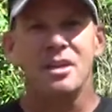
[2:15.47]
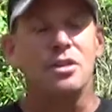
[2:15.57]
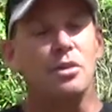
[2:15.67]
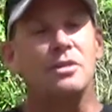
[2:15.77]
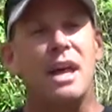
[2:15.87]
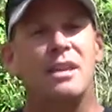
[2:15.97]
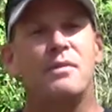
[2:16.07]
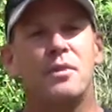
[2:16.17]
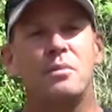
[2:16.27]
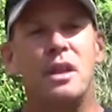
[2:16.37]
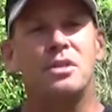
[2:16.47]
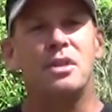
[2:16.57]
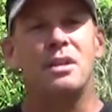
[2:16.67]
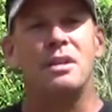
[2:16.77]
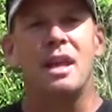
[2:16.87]
Use that
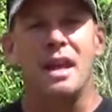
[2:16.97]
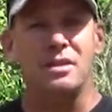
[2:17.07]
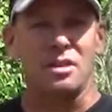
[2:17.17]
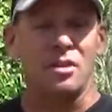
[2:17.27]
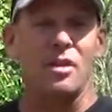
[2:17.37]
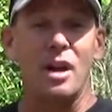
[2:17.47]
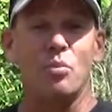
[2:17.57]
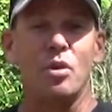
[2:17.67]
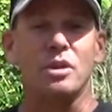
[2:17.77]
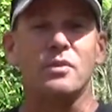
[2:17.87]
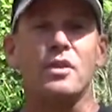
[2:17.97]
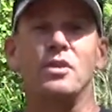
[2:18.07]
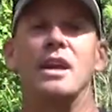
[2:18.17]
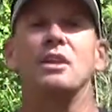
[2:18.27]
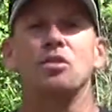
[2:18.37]
information as the groundwork for
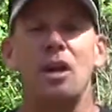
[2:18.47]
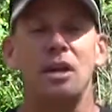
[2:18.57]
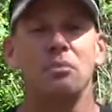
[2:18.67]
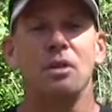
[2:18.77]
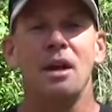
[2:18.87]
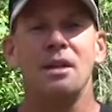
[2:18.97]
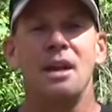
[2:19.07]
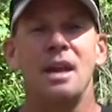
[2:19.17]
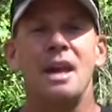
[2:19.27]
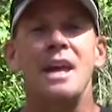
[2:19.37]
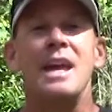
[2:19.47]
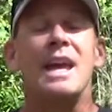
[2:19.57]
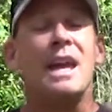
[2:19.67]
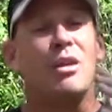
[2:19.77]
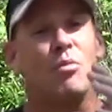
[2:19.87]
your next training block.
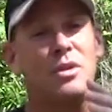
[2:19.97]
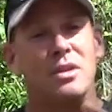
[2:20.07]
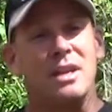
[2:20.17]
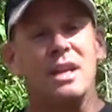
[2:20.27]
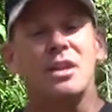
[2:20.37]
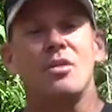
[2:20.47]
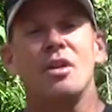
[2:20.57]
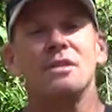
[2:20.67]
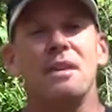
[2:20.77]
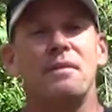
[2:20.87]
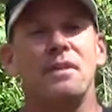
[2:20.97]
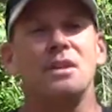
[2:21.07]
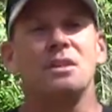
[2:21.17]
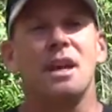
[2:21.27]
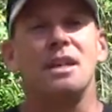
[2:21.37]
When you get across that
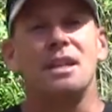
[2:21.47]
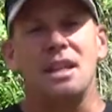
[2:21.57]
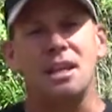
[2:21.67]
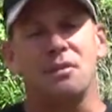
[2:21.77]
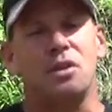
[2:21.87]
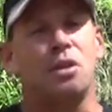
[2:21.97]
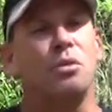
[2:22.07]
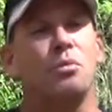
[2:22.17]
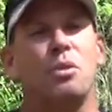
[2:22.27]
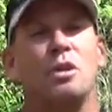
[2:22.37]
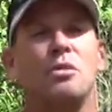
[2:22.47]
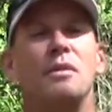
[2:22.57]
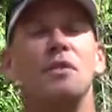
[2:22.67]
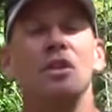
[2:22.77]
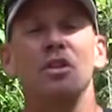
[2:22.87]
finish line at the end of Q3 or
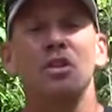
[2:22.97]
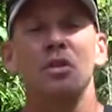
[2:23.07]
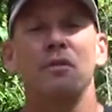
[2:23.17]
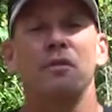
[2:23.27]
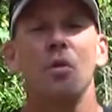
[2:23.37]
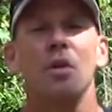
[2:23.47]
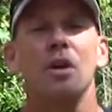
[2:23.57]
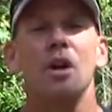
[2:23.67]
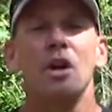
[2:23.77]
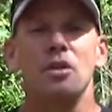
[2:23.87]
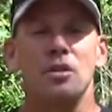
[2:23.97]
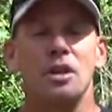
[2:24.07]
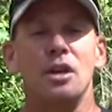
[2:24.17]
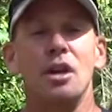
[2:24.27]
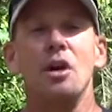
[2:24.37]
even into Q4, you're
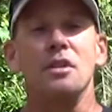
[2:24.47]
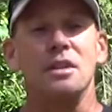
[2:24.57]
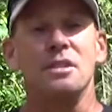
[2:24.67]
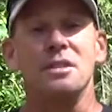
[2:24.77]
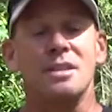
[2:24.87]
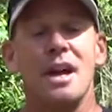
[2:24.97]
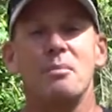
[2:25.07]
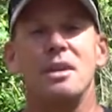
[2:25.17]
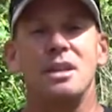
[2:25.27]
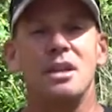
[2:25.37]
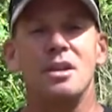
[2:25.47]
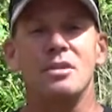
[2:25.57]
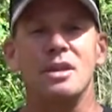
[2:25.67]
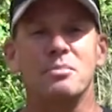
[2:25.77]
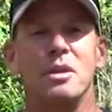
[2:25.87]
going to know that this has not been a year
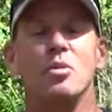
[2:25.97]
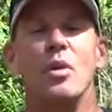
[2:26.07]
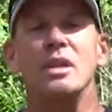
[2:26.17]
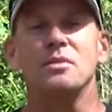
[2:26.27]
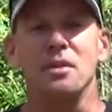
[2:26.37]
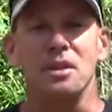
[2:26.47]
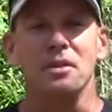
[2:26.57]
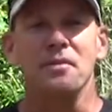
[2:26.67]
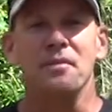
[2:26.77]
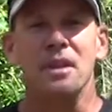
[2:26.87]
that's been a waste for you.